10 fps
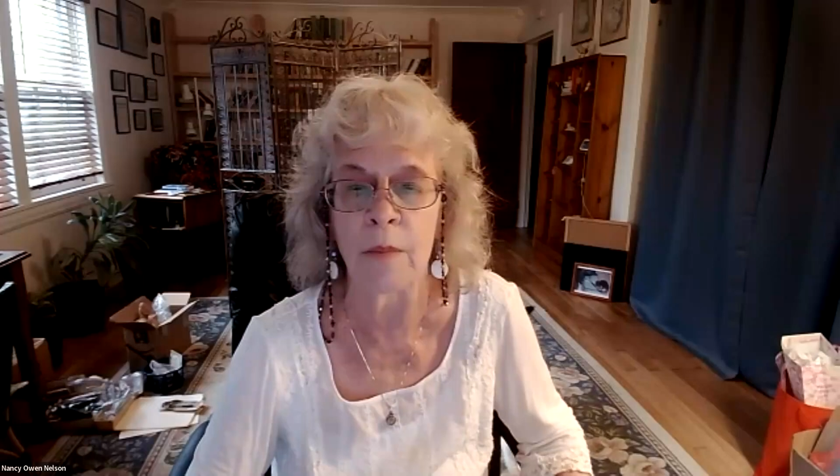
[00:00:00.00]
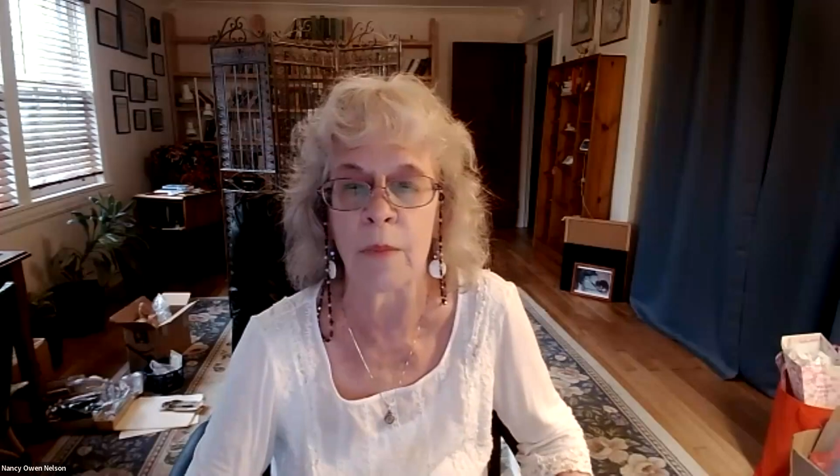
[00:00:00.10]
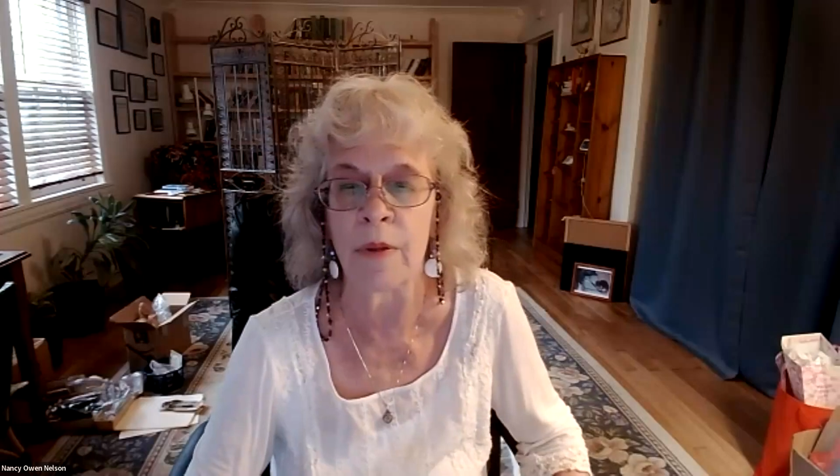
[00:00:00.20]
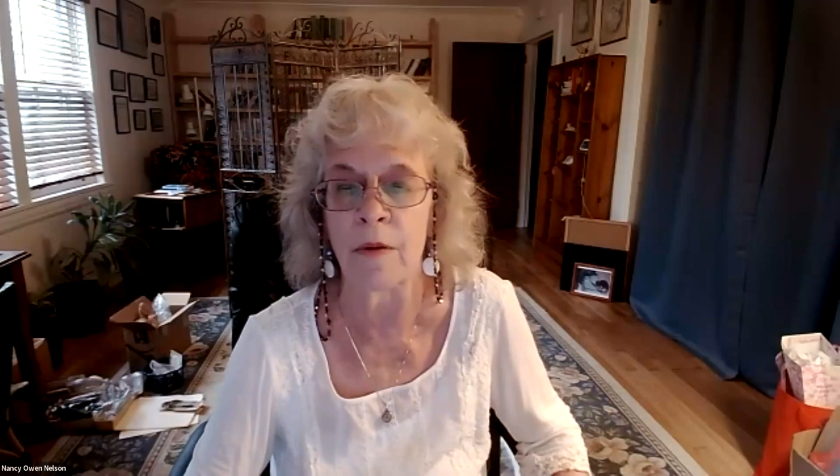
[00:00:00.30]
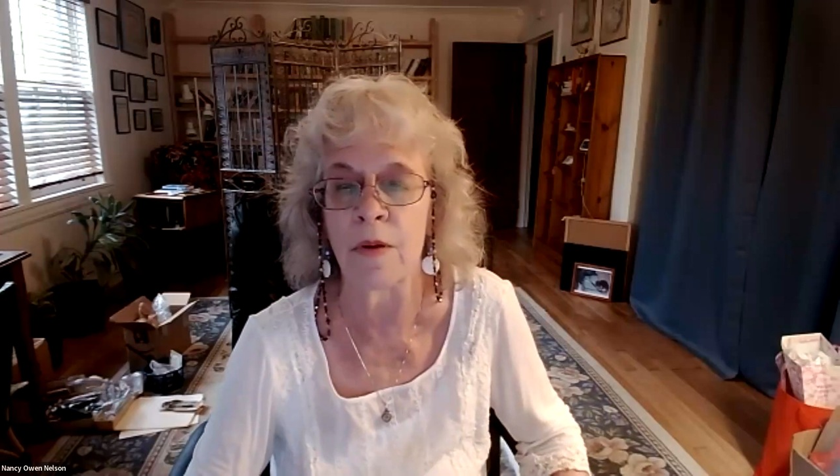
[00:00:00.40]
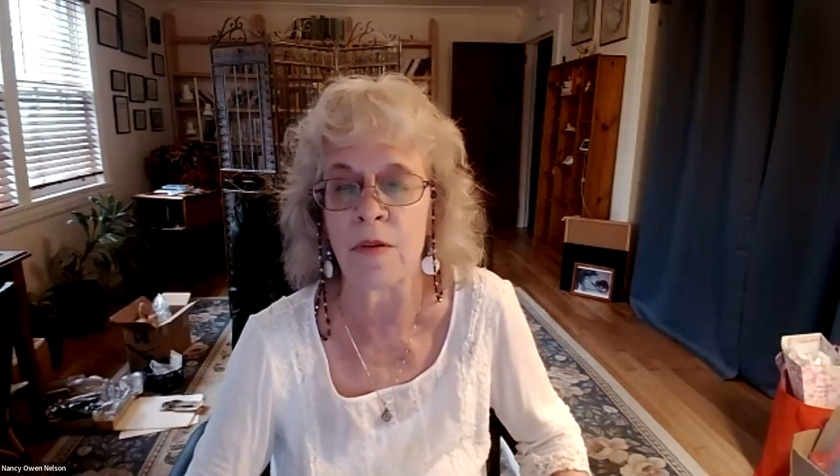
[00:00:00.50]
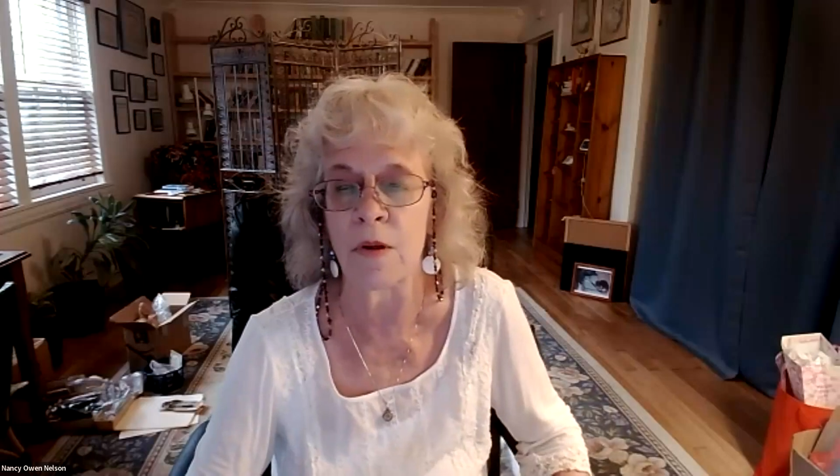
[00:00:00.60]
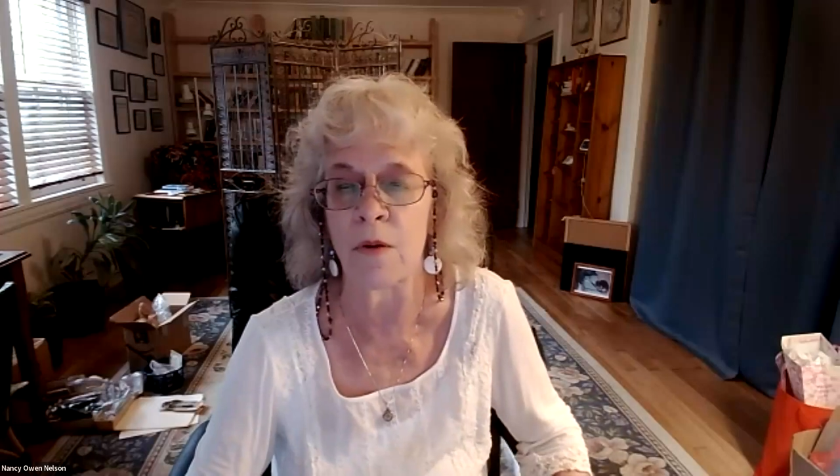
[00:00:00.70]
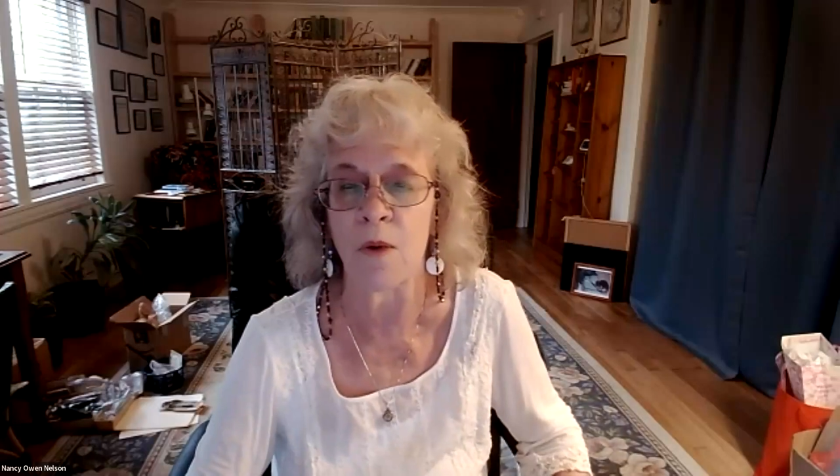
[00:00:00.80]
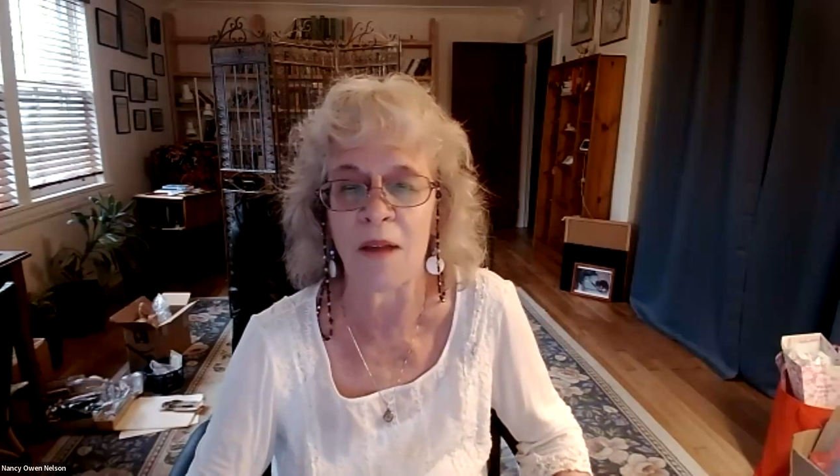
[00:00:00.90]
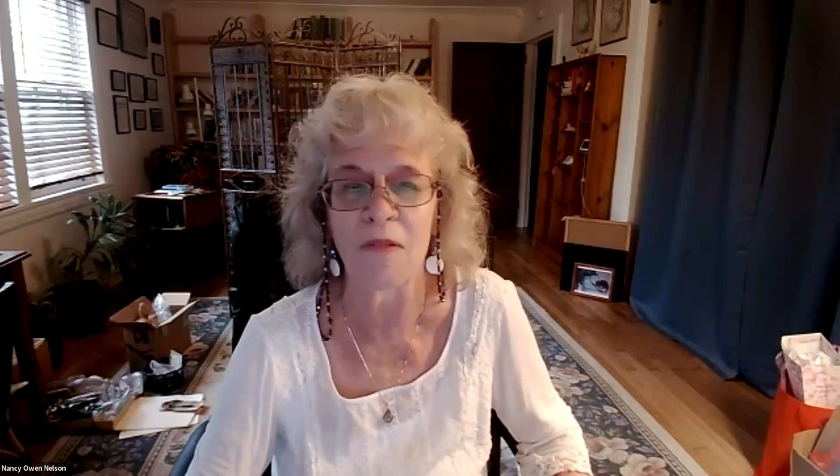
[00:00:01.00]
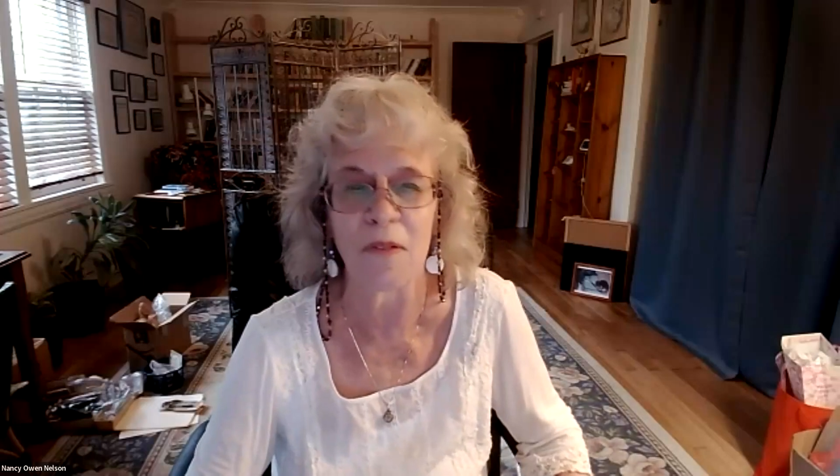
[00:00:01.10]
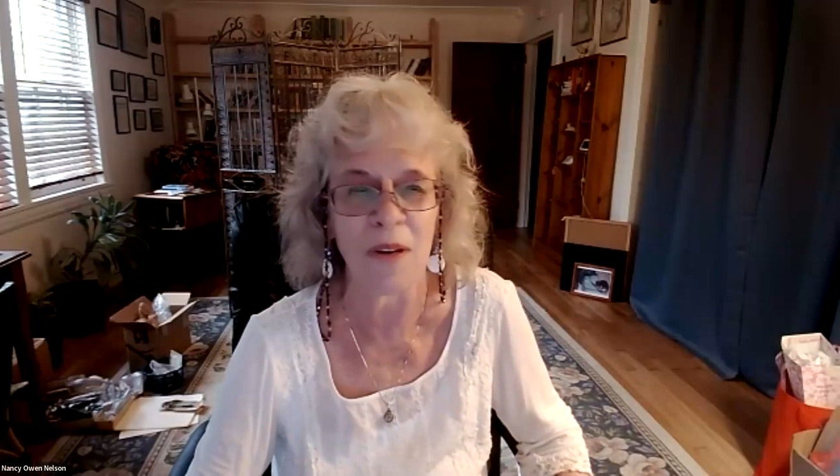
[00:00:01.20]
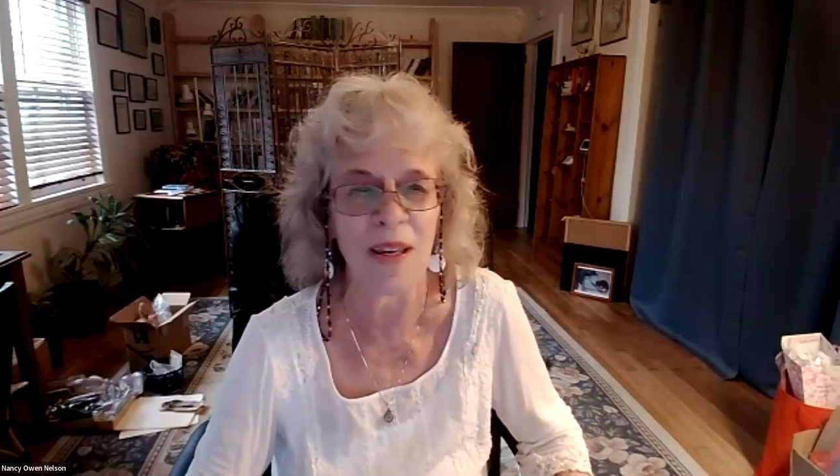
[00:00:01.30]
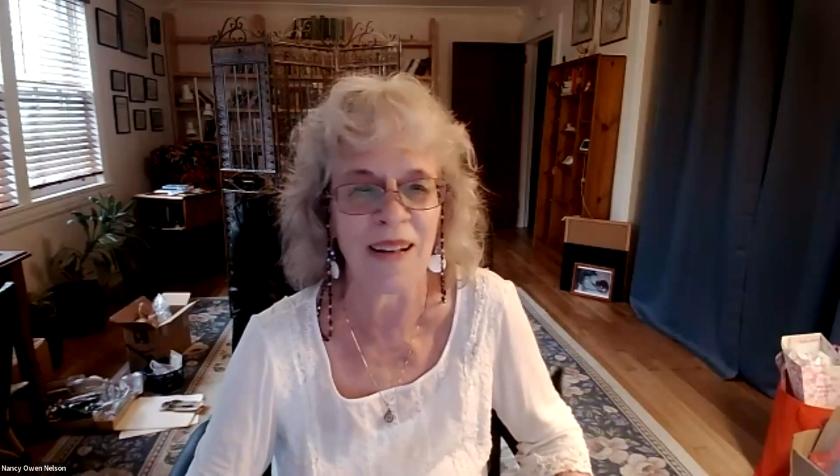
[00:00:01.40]
but there is no
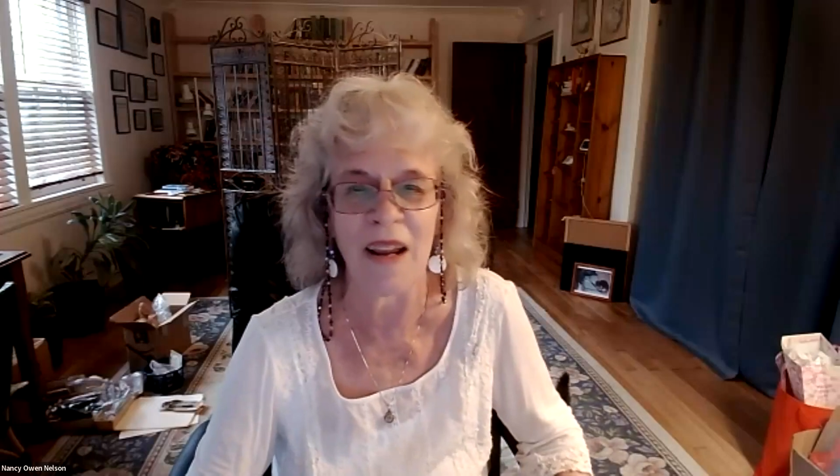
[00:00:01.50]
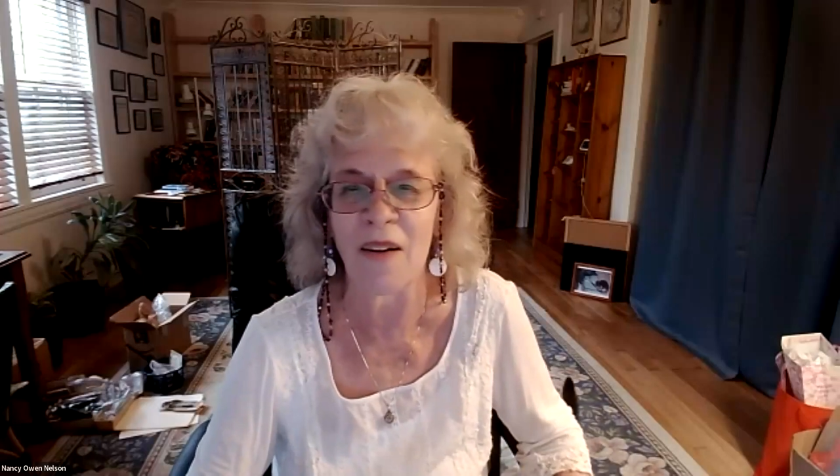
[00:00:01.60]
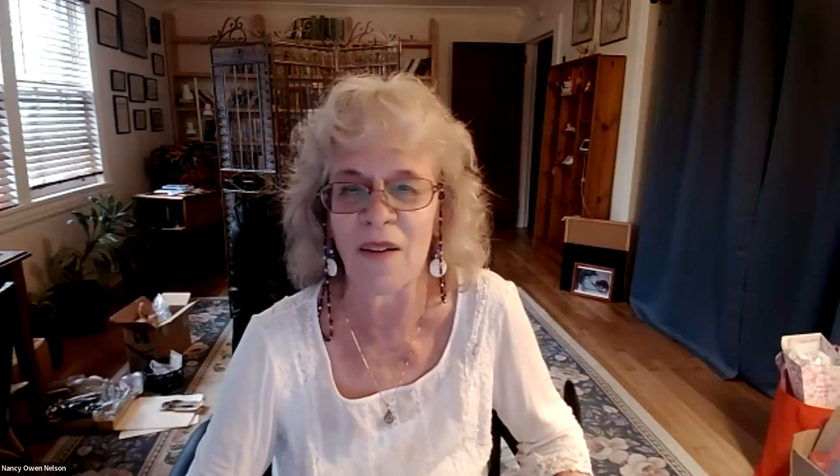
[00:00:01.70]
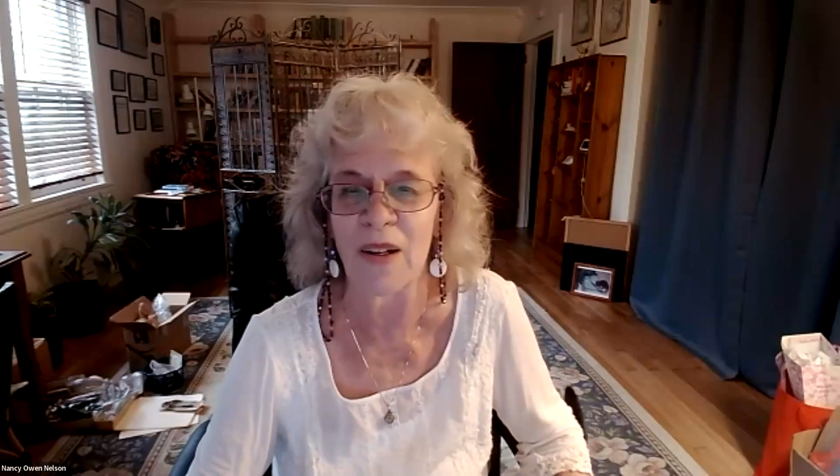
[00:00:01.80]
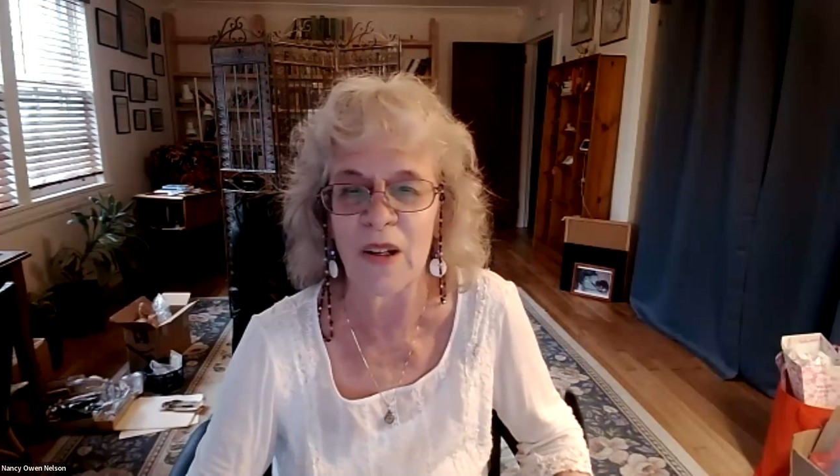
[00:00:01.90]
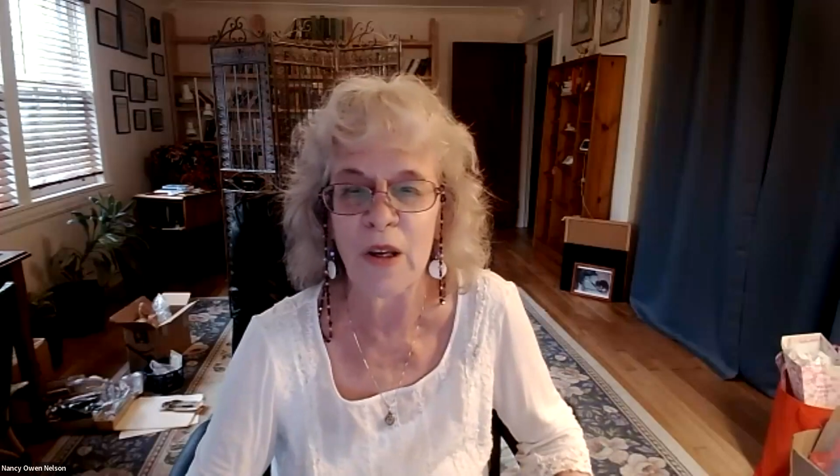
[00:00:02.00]
rivalry inherent.